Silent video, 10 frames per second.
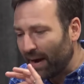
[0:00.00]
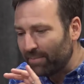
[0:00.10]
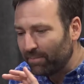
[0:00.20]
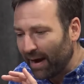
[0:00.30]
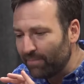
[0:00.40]

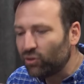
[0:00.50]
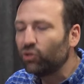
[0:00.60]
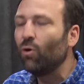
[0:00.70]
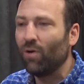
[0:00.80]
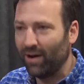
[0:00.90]
I I'm
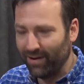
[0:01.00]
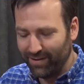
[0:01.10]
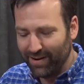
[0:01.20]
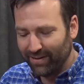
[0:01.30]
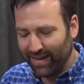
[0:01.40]

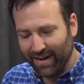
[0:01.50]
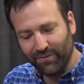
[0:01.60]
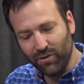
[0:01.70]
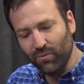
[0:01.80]
sure that if